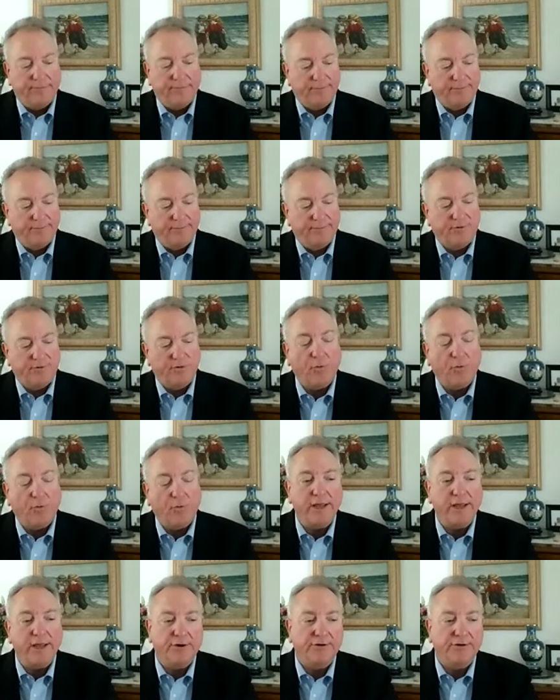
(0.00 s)
Uh,
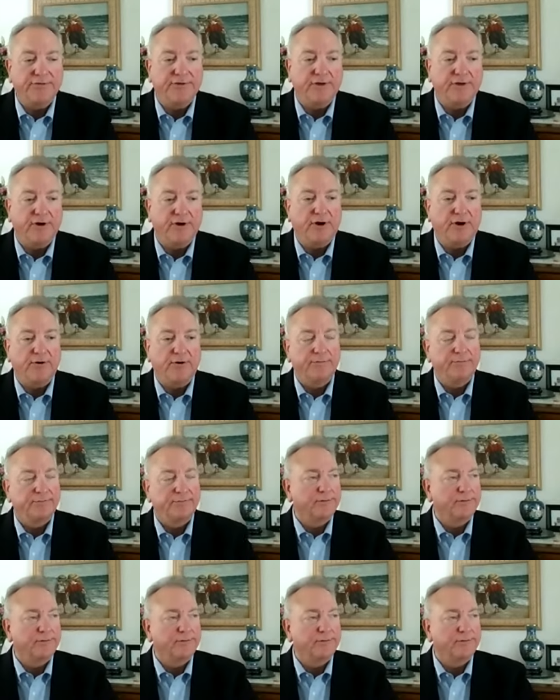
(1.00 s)
20 years ago,